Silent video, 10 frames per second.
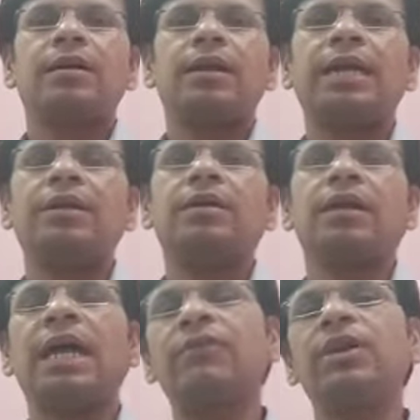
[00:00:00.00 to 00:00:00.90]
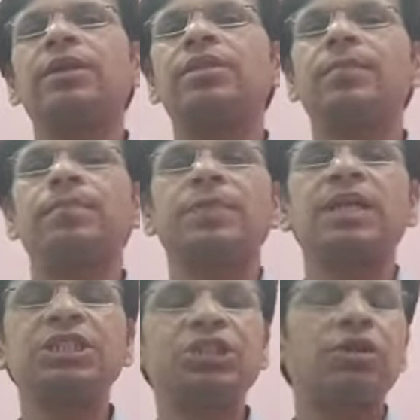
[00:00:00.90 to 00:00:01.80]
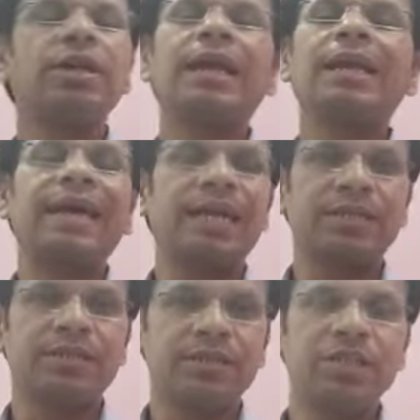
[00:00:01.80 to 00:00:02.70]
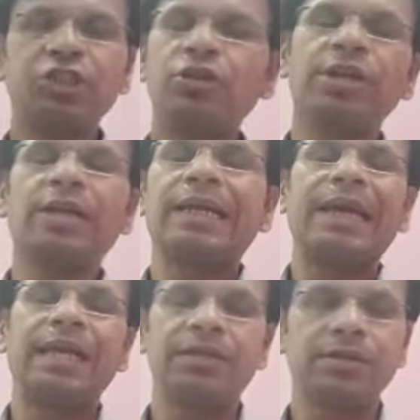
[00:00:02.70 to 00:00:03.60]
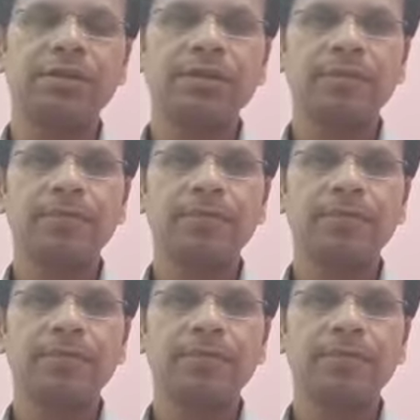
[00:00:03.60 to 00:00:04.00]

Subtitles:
like having some historical characters.